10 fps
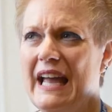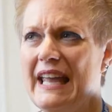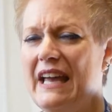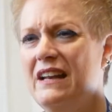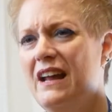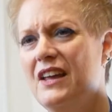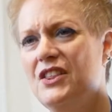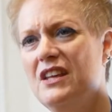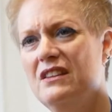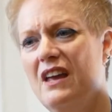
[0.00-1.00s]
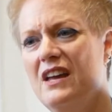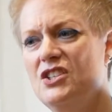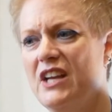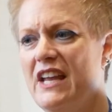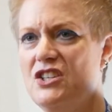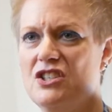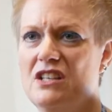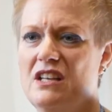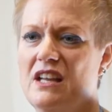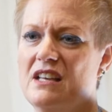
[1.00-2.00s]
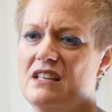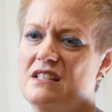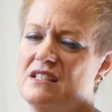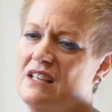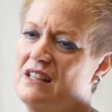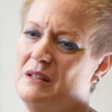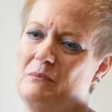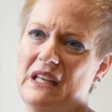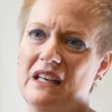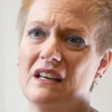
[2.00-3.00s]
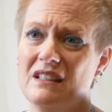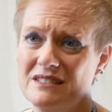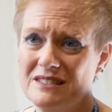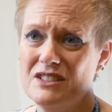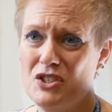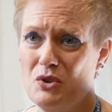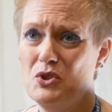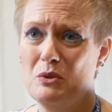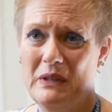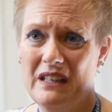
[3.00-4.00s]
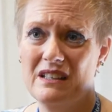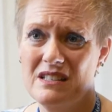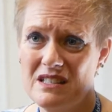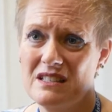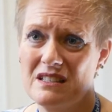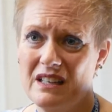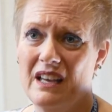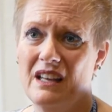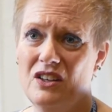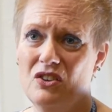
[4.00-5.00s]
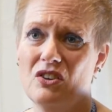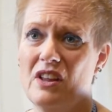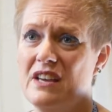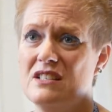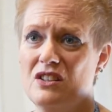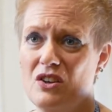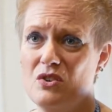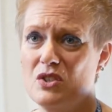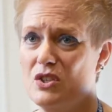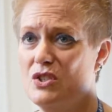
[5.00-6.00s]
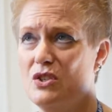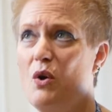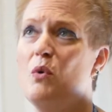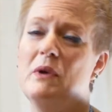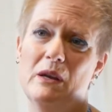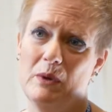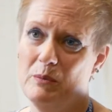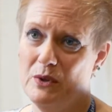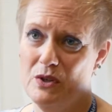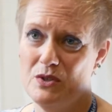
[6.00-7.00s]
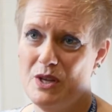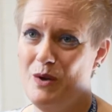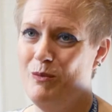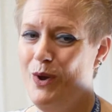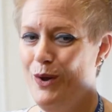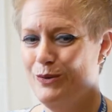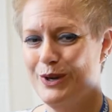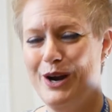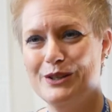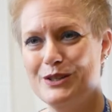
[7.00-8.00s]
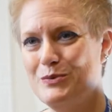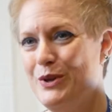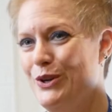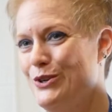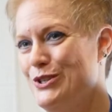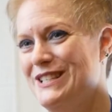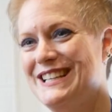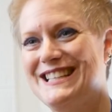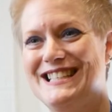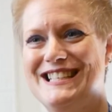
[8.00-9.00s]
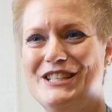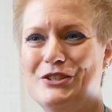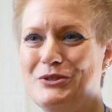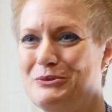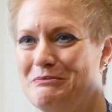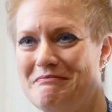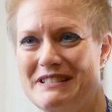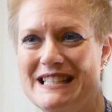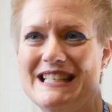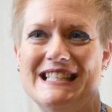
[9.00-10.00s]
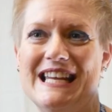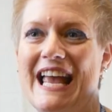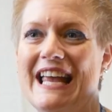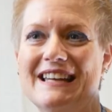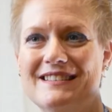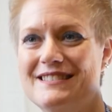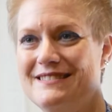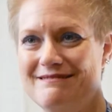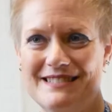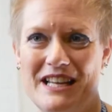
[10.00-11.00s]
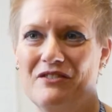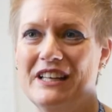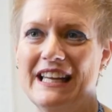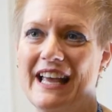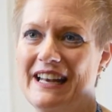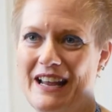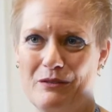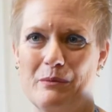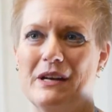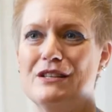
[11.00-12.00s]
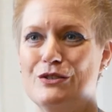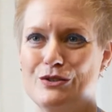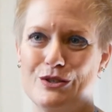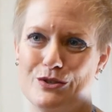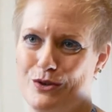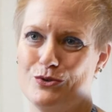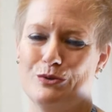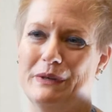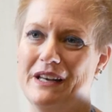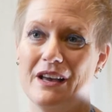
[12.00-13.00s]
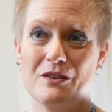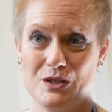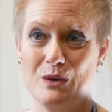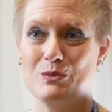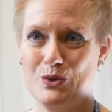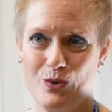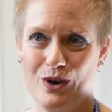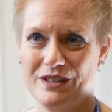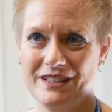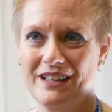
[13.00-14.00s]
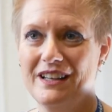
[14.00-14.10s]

Again, I think the education is in the media, the social medias, and utilizing those, because so many people use them, regardless whether you're 6 to 68, 78, everybody's using social media of some sort.